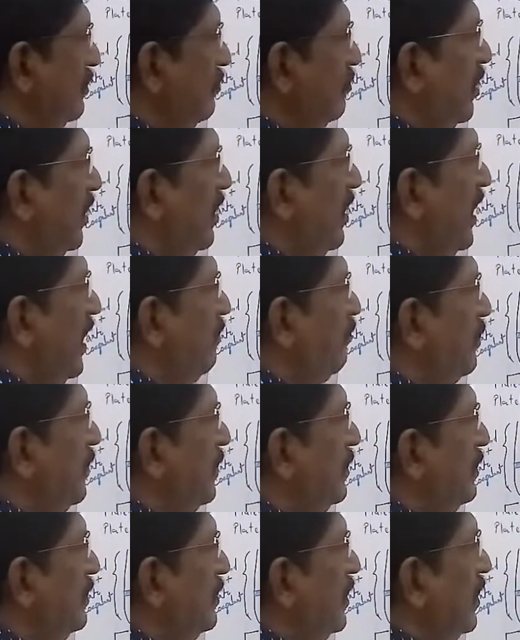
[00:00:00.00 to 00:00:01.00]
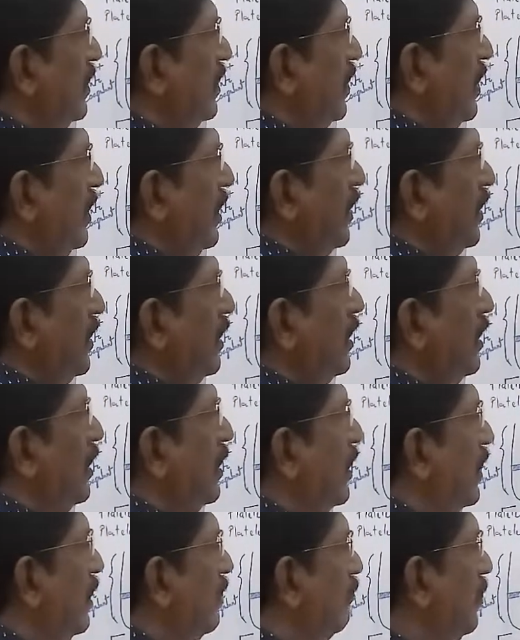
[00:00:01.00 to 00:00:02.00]
what will happen?
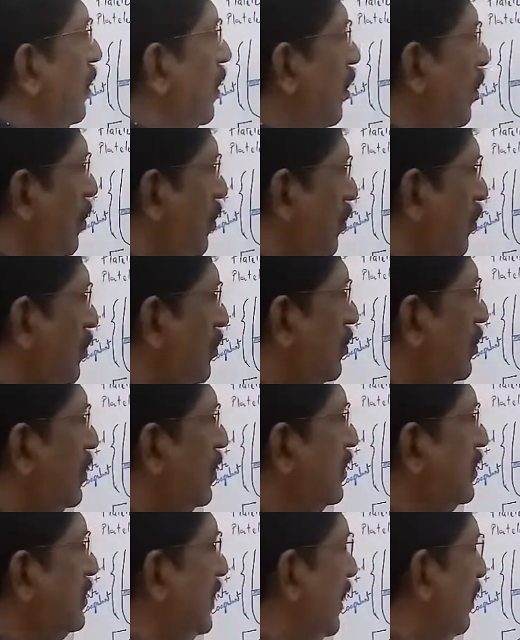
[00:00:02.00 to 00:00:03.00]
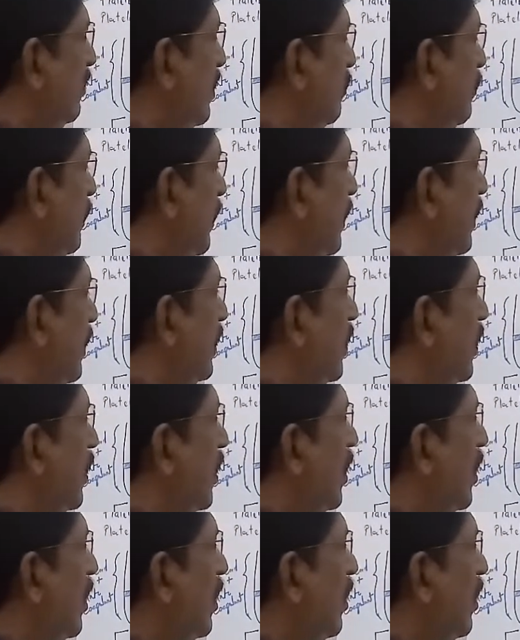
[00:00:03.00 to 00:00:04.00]
Below there will
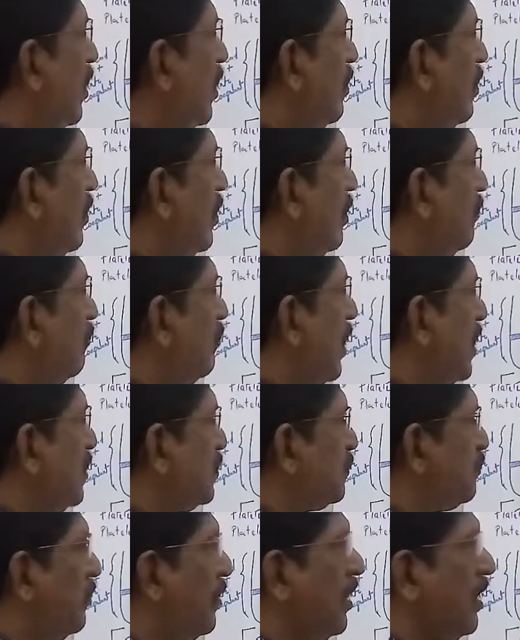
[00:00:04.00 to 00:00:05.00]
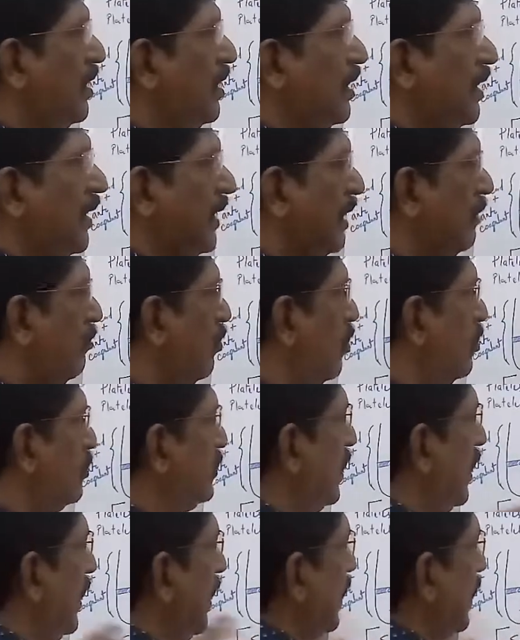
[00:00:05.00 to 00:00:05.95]
be plasma and above the